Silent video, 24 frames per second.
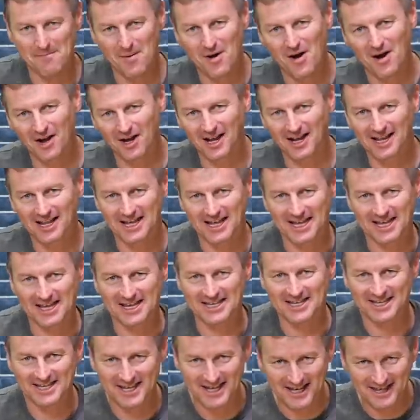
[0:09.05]
Berkeley
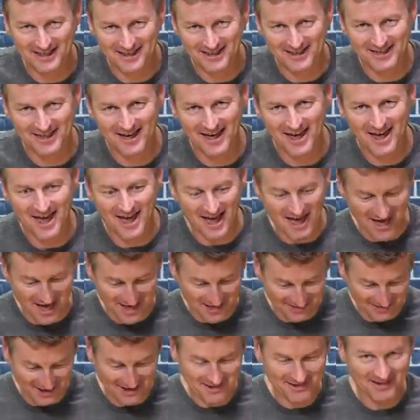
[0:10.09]
Yeast.
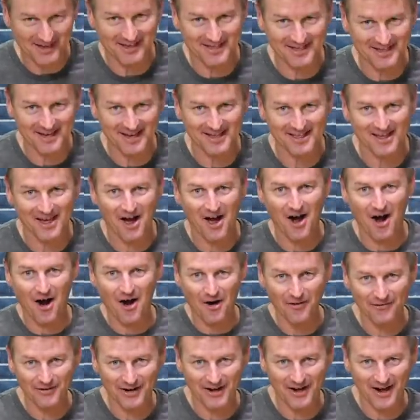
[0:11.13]
They sent it
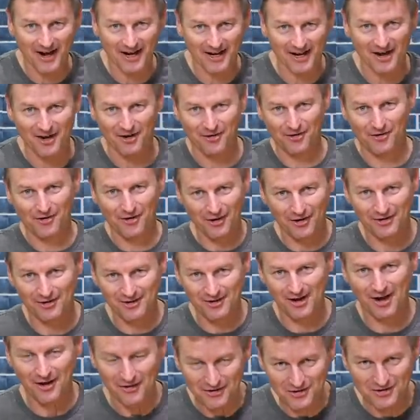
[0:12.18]
overnight across
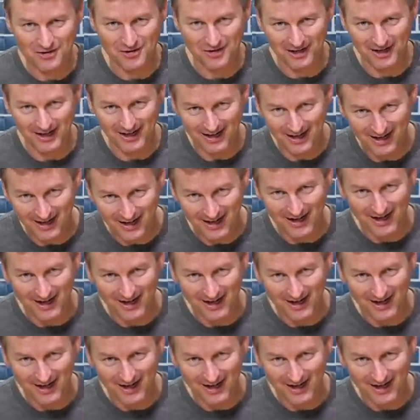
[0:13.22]
country